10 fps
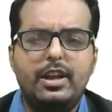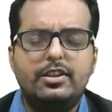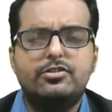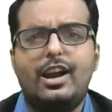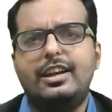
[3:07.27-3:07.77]

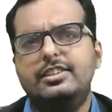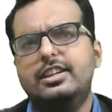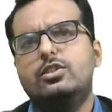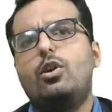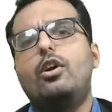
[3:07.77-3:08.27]

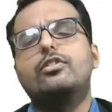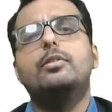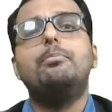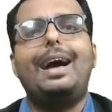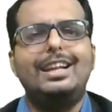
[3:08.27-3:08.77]
Strategic Cost
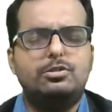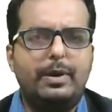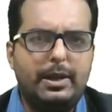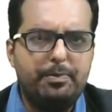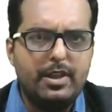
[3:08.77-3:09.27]
Management.